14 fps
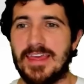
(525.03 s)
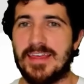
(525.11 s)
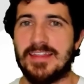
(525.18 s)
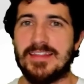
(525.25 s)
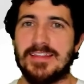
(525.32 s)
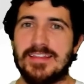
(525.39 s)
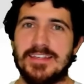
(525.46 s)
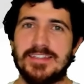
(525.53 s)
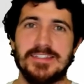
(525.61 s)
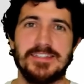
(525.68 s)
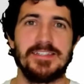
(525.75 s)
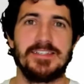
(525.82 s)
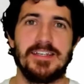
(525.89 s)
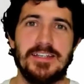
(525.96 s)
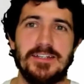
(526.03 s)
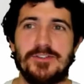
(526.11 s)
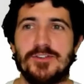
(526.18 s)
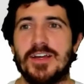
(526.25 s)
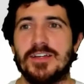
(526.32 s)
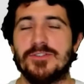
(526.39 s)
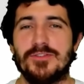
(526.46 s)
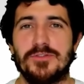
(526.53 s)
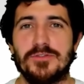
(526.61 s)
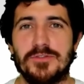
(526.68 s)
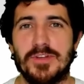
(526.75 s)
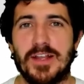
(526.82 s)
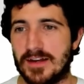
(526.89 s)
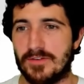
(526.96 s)
and this is just an introduction
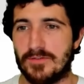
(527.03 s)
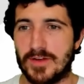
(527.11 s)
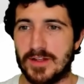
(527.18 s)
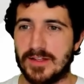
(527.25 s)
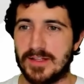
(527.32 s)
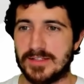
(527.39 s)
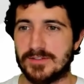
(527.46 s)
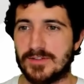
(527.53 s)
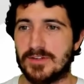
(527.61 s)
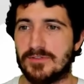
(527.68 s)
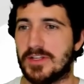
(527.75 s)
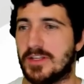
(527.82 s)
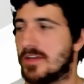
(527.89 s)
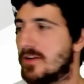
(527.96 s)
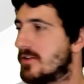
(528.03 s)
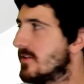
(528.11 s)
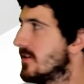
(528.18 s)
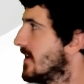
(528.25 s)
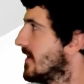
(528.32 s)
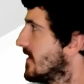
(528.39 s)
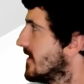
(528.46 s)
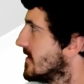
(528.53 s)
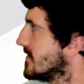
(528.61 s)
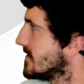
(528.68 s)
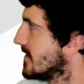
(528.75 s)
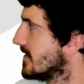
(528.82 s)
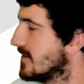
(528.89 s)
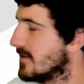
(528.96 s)
to Laravel. As you can read here,
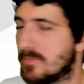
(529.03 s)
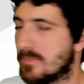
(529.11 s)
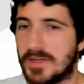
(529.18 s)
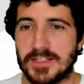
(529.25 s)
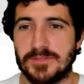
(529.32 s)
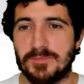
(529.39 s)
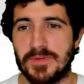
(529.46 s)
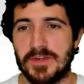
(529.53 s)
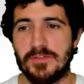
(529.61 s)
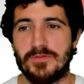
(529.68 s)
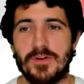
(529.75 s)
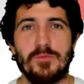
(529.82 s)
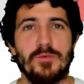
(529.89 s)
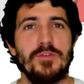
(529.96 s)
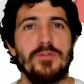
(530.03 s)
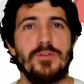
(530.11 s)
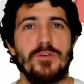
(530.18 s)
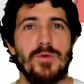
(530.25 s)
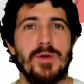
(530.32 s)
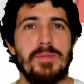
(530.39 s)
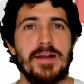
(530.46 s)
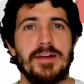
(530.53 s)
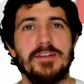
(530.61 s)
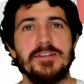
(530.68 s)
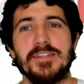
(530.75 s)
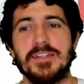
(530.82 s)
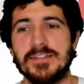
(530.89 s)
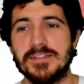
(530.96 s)
is the PHP framework for web
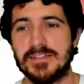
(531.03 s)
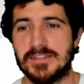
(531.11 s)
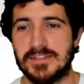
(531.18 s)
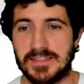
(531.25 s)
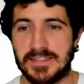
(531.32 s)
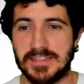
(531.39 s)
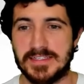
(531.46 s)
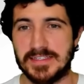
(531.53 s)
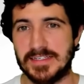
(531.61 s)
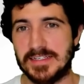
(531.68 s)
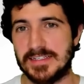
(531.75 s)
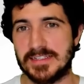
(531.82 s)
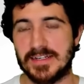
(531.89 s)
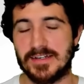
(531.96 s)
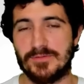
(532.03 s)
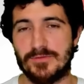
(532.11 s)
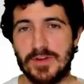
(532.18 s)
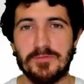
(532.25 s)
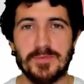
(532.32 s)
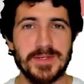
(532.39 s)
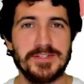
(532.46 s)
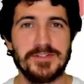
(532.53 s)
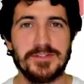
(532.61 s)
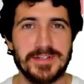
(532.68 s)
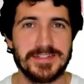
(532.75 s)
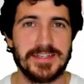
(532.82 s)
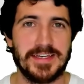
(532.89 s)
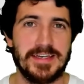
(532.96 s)
artisans. This is a
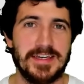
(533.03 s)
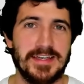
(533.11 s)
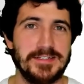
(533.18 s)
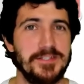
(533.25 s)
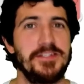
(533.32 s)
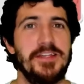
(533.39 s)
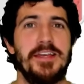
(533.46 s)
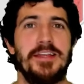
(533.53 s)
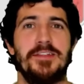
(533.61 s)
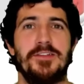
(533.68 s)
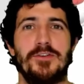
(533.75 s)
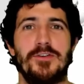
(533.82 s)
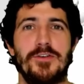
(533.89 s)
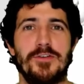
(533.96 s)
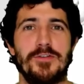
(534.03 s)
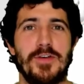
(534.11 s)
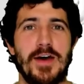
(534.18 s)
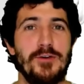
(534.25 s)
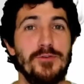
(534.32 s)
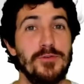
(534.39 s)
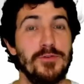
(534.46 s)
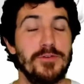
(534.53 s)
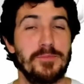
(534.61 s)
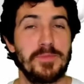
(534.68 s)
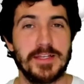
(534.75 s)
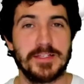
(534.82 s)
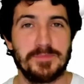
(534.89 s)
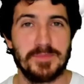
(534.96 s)
reinvention, as I understand, of how to use
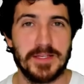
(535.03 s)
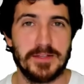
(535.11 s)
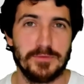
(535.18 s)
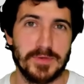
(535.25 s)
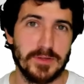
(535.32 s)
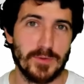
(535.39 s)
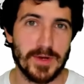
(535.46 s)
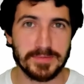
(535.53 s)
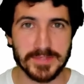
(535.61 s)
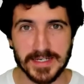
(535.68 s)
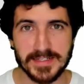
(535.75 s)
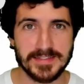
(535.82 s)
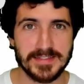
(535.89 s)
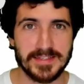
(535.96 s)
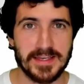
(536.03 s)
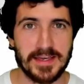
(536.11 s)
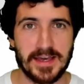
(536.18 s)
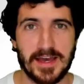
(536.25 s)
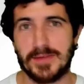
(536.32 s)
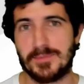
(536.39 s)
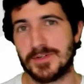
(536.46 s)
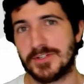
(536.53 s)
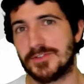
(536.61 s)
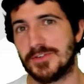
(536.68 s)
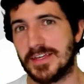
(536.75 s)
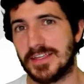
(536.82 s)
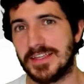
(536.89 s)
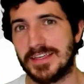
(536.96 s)
PHP to build websites. I
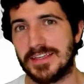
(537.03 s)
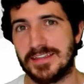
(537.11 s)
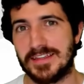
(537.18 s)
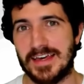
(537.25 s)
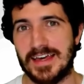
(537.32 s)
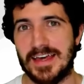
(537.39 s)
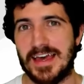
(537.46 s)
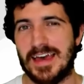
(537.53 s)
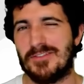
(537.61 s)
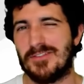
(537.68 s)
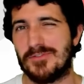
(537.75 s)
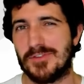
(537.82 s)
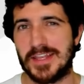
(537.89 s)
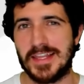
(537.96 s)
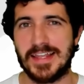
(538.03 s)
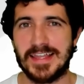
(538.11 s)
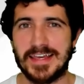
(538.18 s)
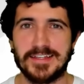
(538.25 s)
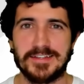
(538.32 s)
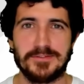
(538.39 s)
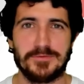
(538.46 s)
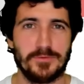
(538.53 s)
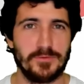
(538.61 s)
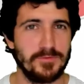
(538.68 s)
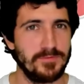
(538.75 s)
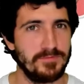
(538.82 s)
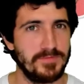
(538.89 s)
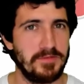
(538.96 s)
personally haven't really liked
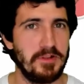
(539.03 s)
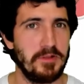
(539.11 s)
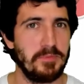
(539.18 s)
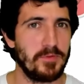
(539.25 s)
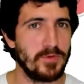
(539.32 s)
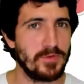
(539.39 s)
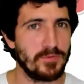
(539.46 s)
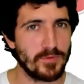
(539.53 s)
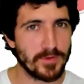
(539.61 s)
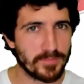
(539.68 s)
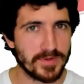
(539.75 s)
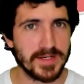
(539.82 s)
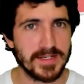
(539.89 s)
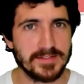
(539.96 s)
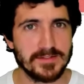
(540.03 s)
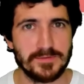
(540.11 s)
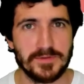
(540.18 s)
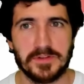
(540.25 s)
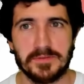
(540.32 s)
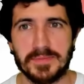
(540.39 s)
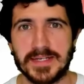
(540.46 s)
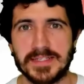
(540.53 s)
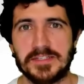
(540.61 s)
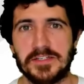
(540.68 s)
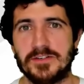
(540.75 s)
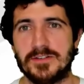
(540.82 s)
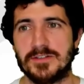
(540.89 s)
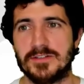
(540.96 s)
developing with WordPress over the past
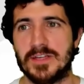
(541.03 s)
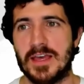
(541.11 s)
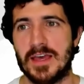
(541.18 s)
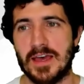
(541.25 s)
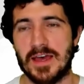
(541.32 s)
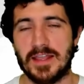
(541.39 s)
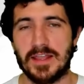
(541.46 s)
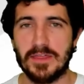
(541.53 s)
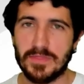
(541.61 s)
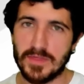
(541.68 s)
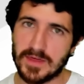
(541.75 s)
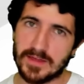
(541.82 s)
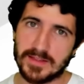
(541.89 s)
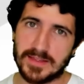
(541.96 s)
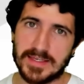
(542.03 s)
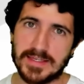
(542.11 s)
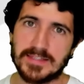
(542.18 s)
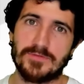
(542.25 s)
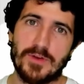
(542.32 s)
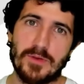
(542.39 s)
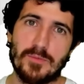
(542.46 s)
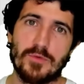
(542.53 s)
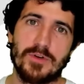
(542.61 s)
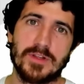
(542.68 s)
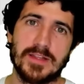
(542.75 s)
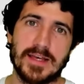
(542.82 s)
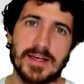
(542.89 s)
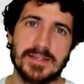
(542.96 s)
years, and I think this
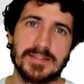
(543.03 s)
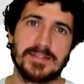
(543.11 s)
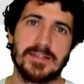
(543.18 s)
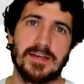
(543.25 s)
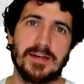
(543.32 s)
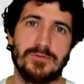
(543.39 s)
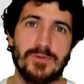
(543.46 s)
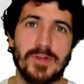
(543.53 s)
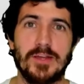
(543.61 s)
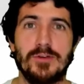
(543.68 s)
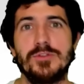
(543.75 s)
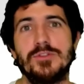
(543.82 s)
framework does a really